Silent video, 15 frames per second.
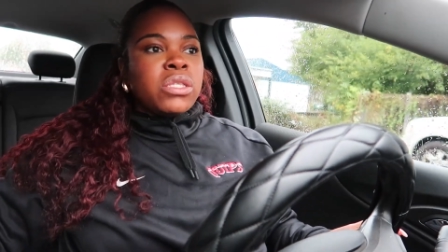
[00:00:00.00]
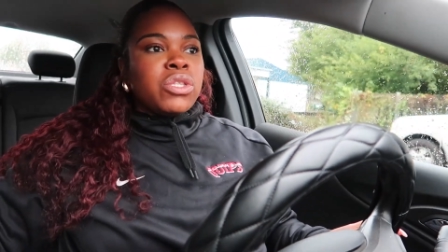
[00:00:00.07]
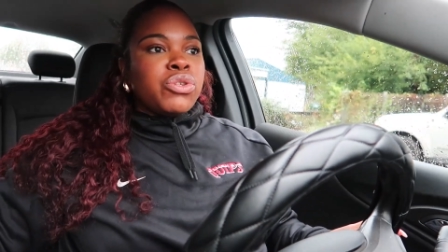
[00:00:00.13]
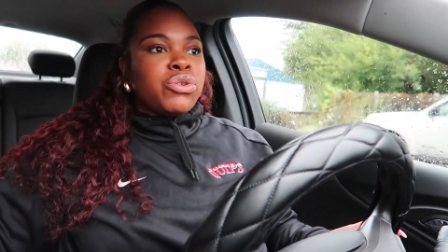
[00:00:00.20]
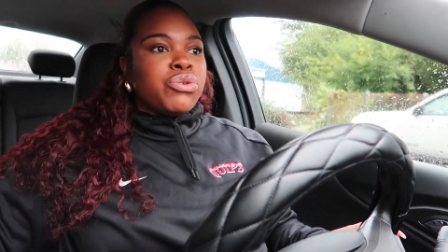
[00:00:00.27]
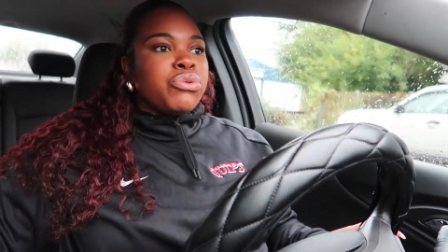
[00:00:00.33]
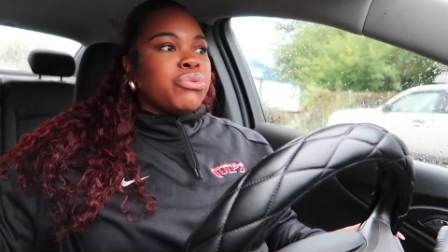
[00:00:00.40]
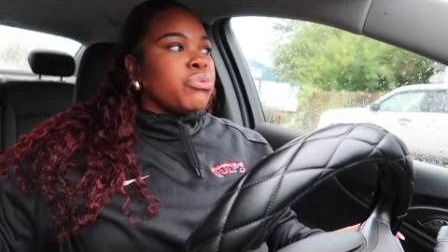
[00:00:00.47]

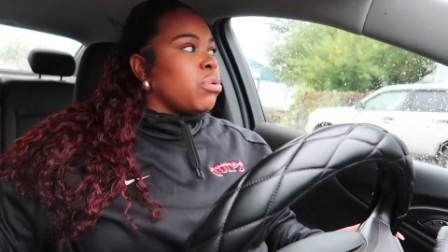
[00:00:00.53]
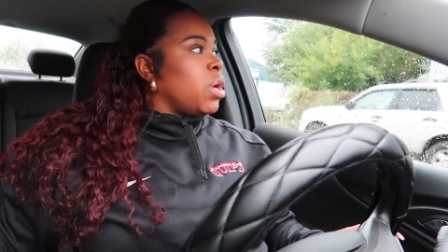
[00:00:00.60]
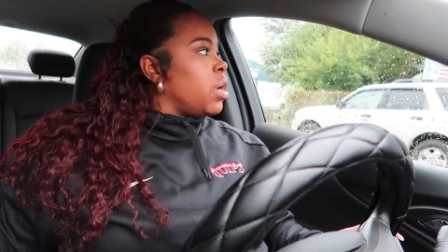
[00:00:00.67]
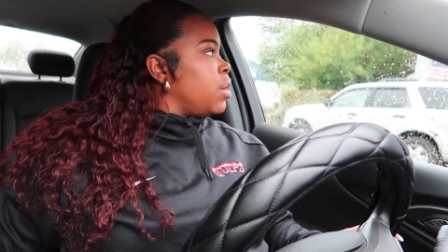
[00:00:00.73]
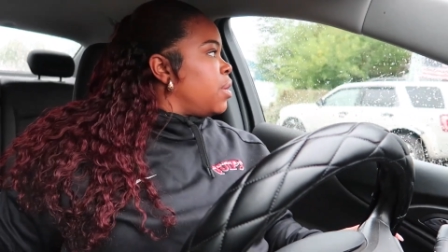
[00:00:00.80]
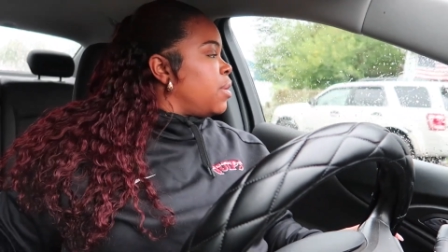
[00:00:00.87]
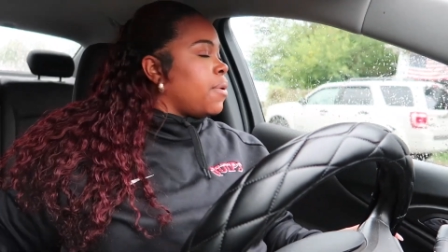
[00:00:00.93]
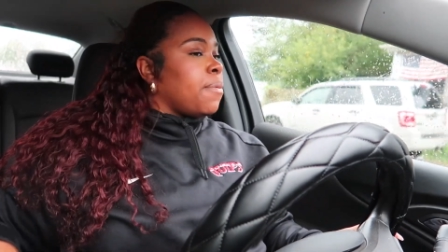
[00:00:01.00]
to
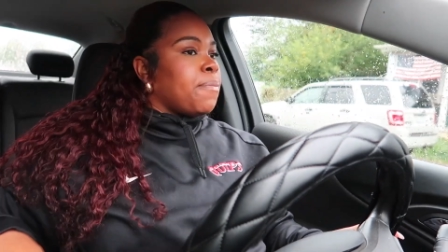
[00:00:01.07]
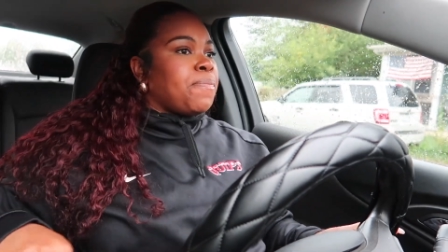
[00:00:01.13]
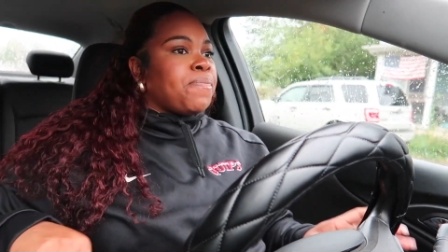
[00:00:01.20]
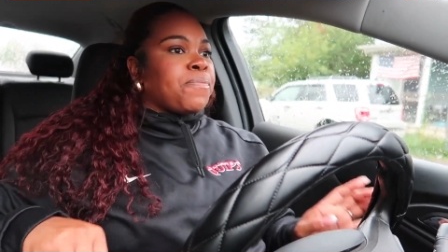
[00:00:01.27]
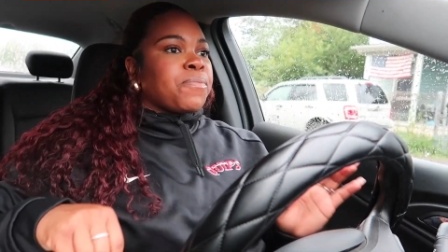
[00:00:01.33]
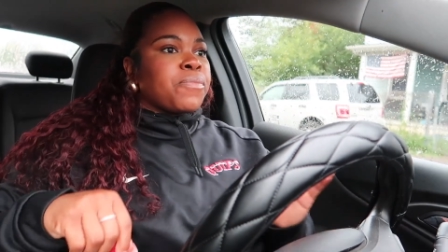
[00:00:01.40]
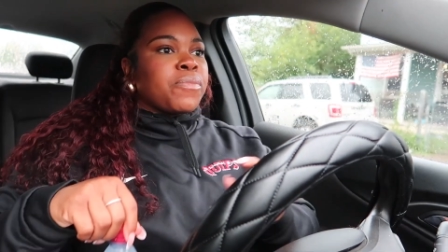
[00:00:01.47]
um,